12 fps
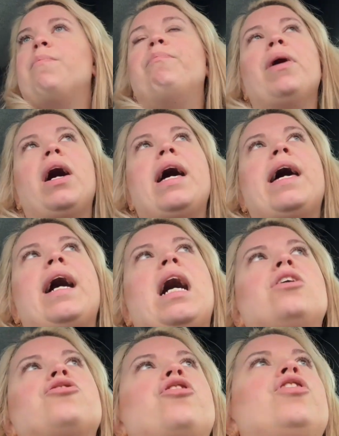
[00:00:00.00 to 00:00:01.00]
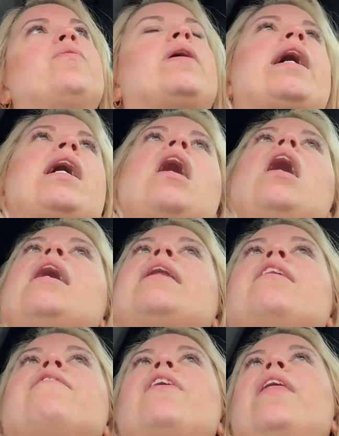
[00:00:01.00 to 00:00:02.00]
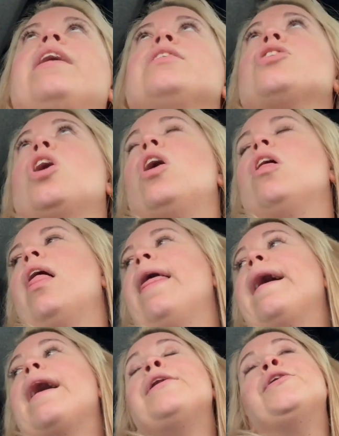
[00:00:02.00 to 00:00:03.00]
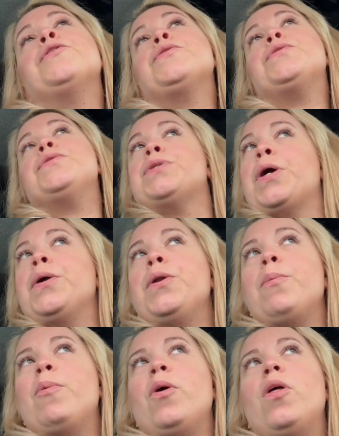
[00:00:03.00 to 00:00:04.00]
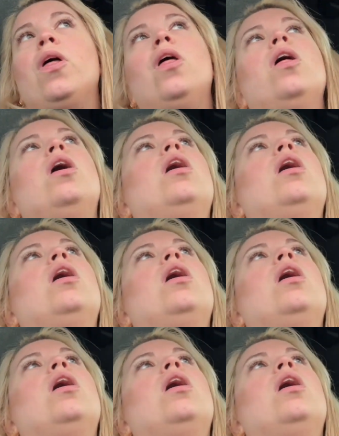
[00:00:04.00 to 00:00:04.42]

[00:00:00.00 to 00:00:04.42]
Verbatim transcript: But I'll show you what I got, and I feel like it's all like understandable,